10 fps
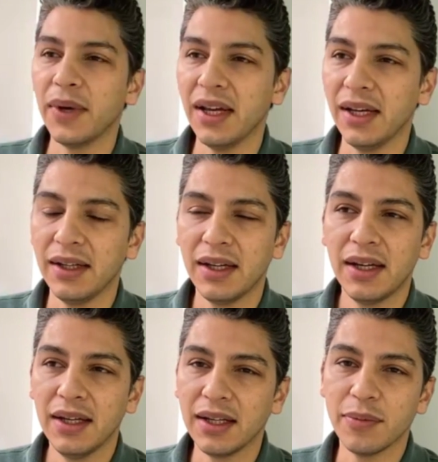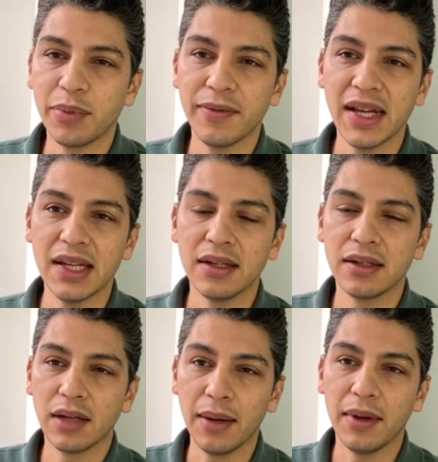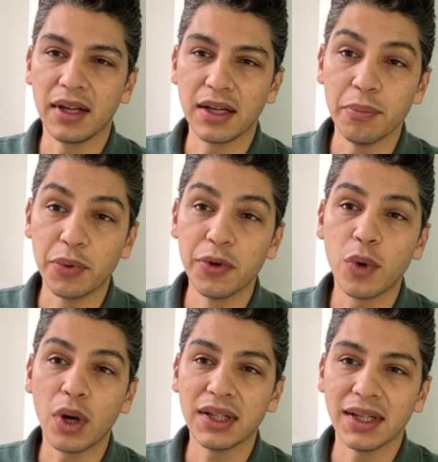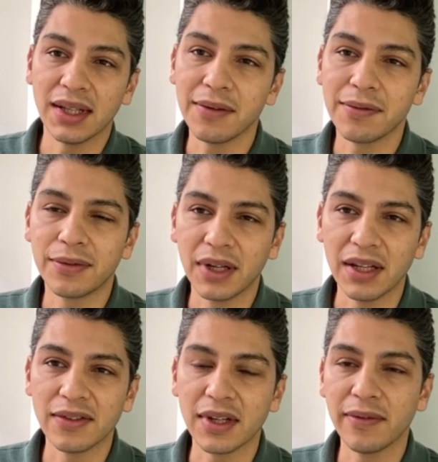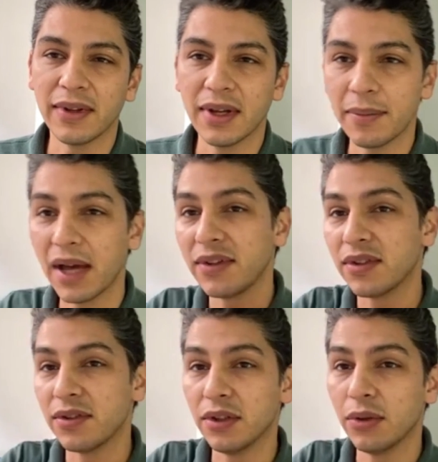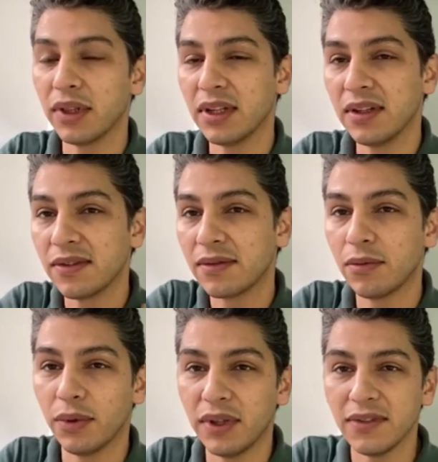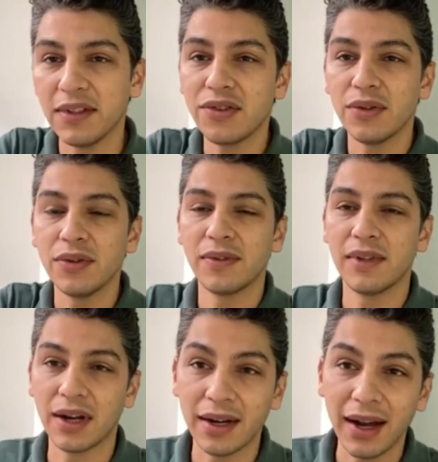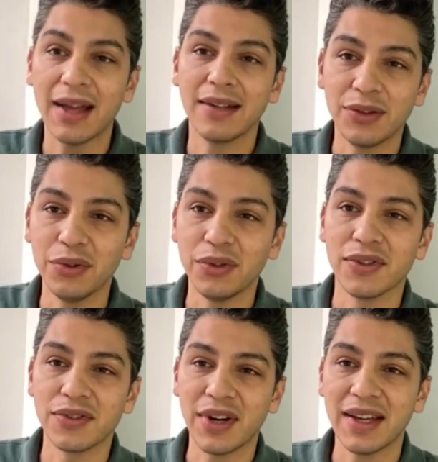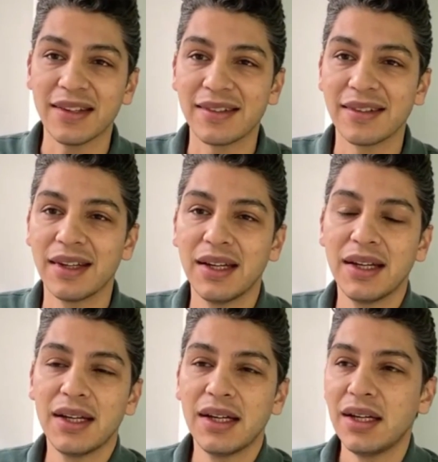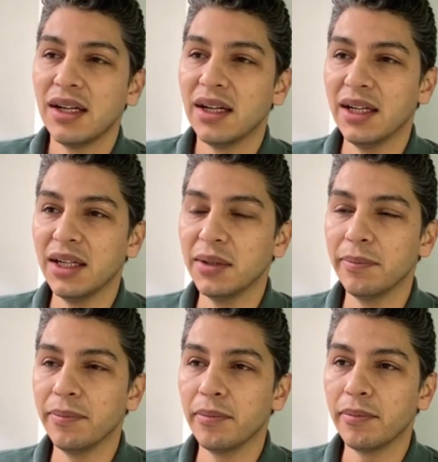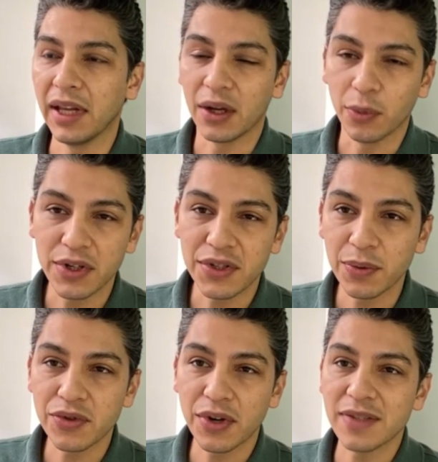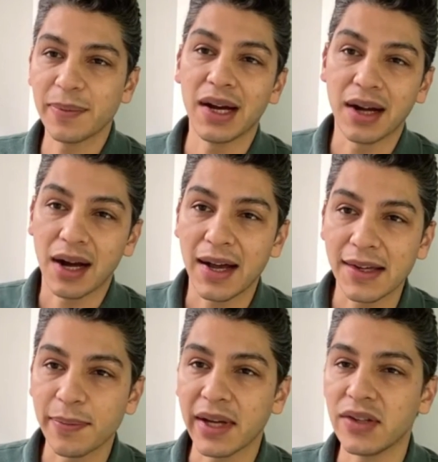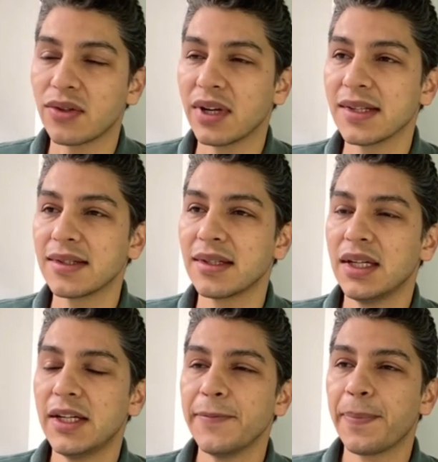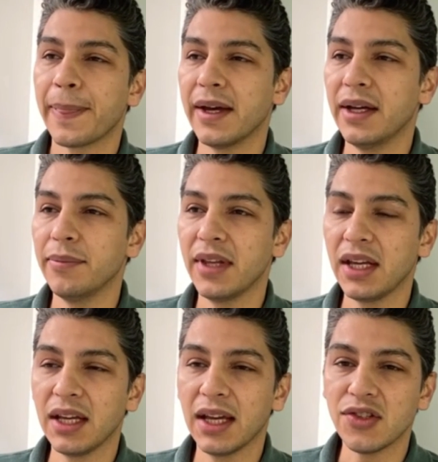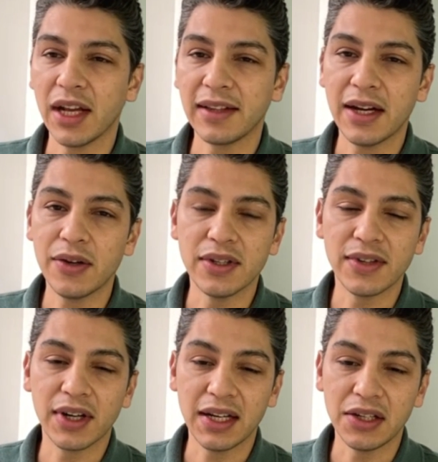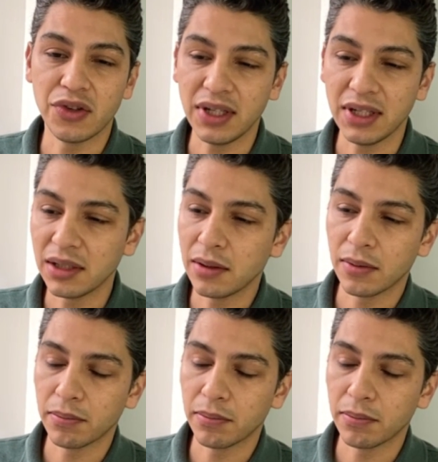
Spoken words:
way it can improve quality of life, right? Instead of them having to deal with these issues that are not due to stress, they can worsen with stress, but not caused by stress. They can get checked out and start getting treated,